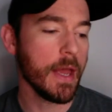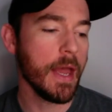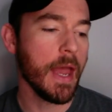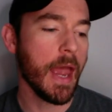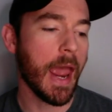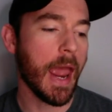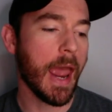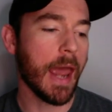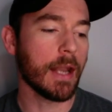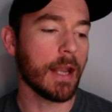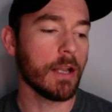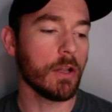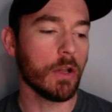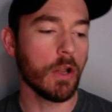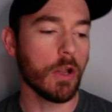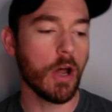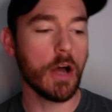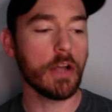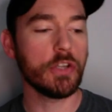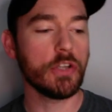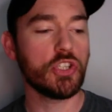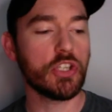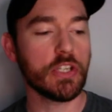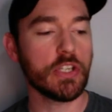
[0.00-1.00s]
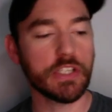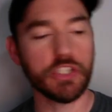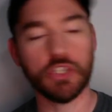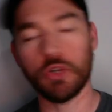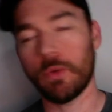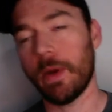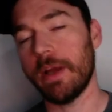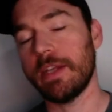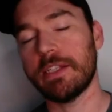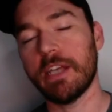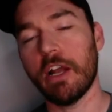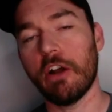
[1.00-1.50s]
and launches to
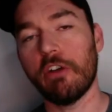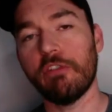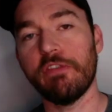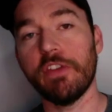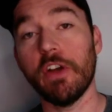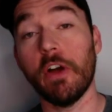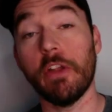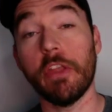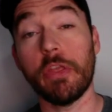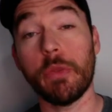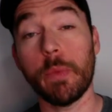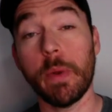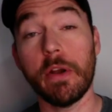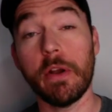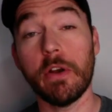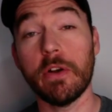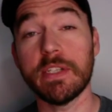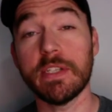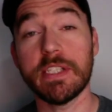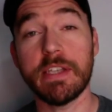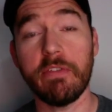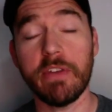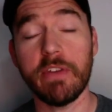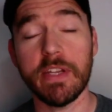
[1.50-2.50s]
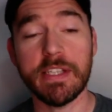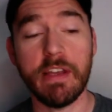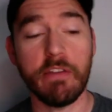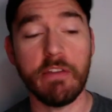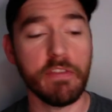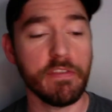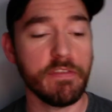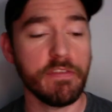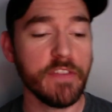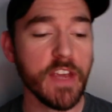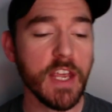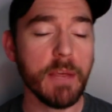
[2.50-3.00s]
right center field,
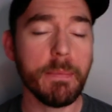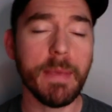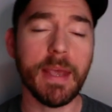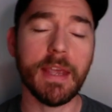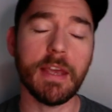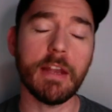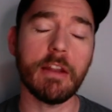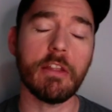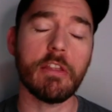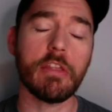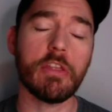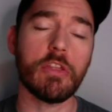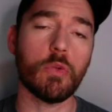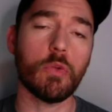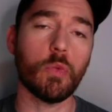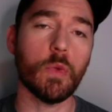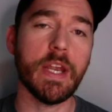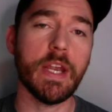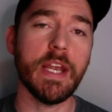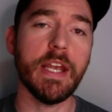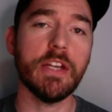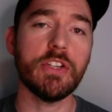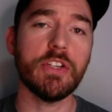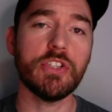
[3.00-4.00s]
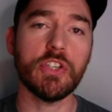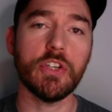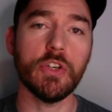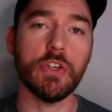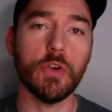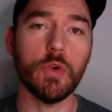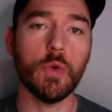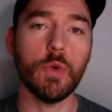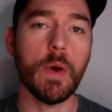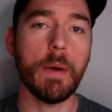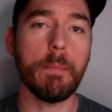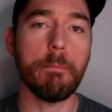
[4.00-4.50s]
377 feet, making it
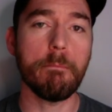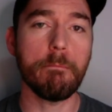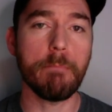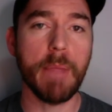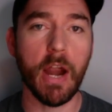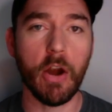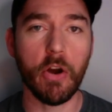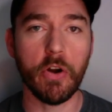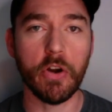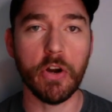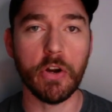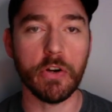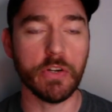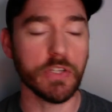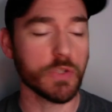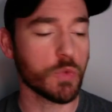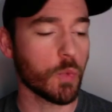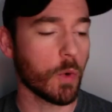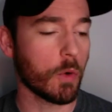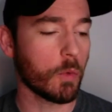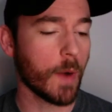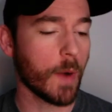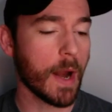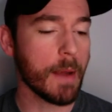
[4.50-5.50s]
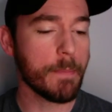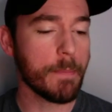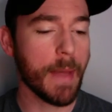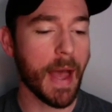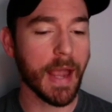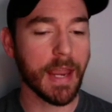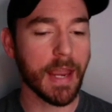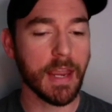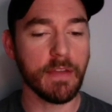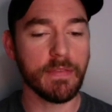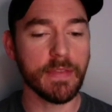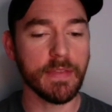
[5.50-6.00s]
3-2 Mariners. We're right
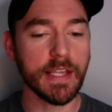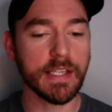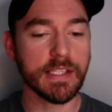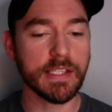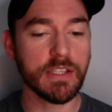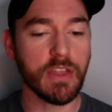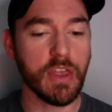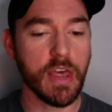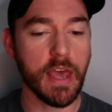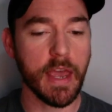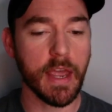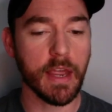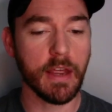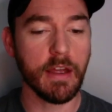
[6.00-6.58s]
back in this thing.